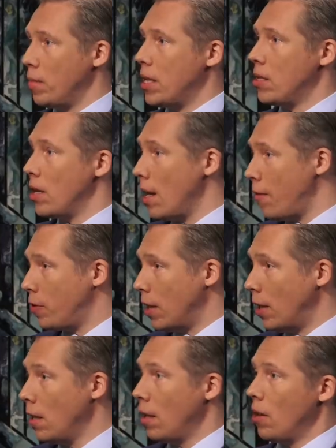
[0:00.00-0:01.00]
means a
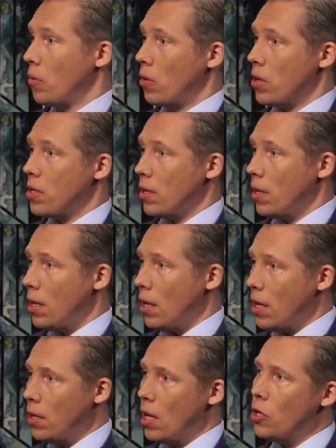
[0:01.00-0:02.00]
lefty, whereas
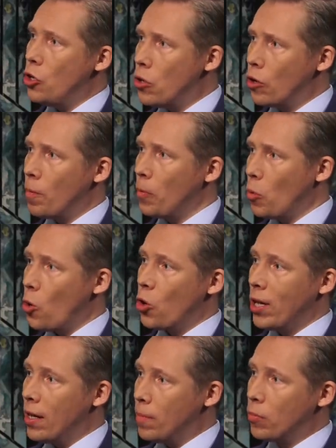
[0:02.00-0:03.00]
in, in Europe the
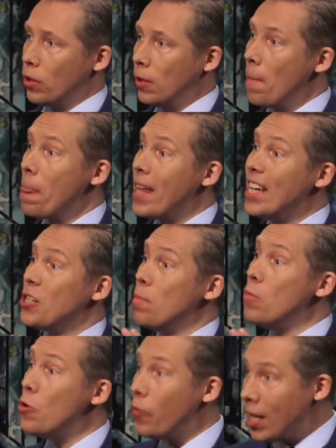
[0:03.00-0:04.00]
word liberal is
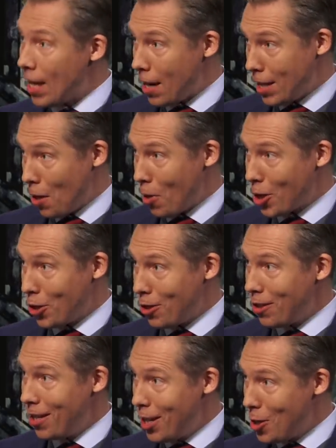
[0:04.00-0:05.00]
moving that
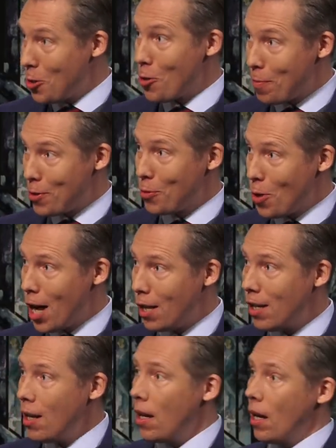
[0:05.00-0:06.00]
direction in Europe as
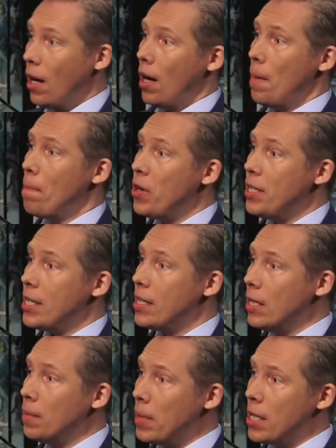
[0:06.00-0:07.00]
well, uh, but it
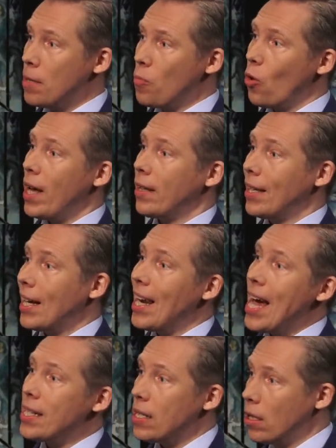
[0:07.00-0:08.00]
still means more like the
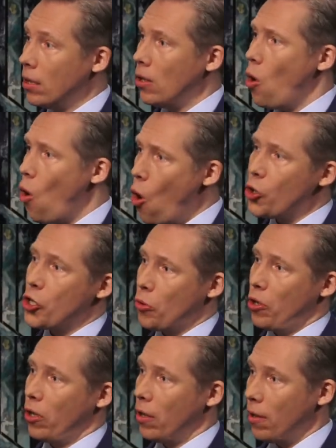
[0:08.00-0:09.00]
classical
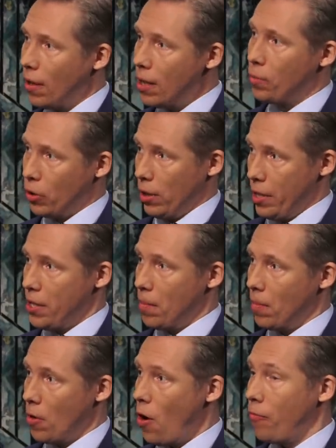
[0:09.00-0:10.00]
Austrian liberalism.
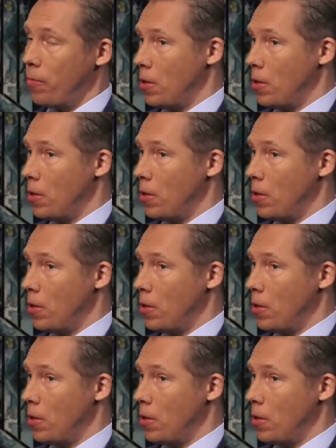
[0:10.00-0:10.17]
Yeah, of,